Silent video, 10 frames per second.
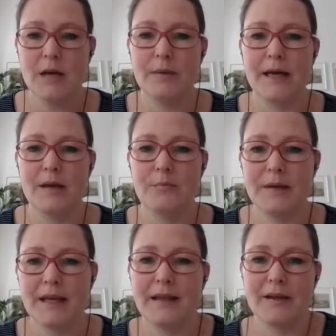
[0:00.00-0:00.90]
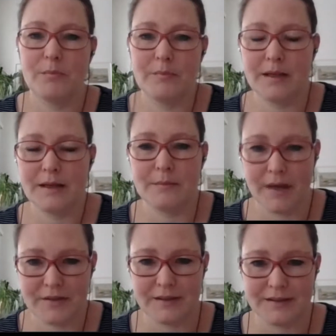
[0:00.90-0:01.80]
by picking a
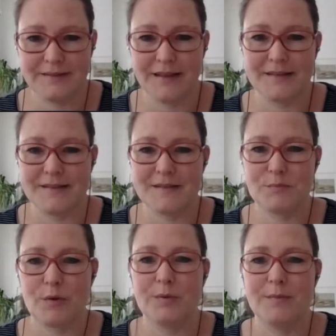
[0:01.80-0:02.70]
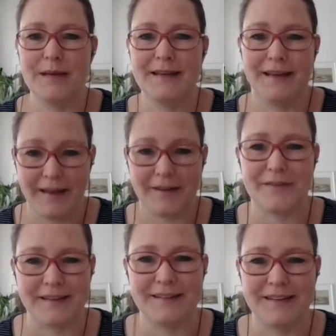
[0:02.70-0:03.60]
method that is problematic
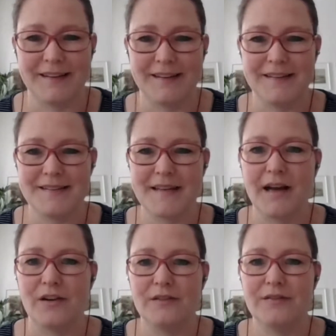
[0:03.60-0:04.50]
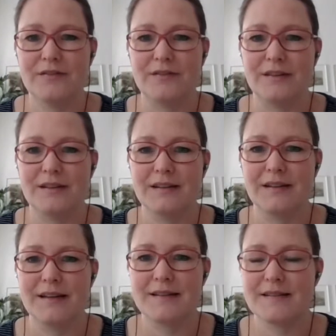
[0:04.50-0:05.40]
ethically in itself.
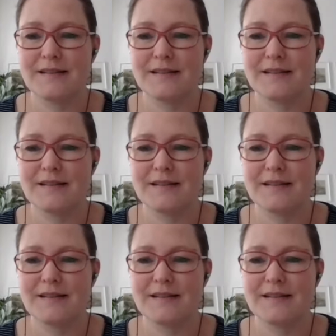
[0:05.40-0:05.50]
That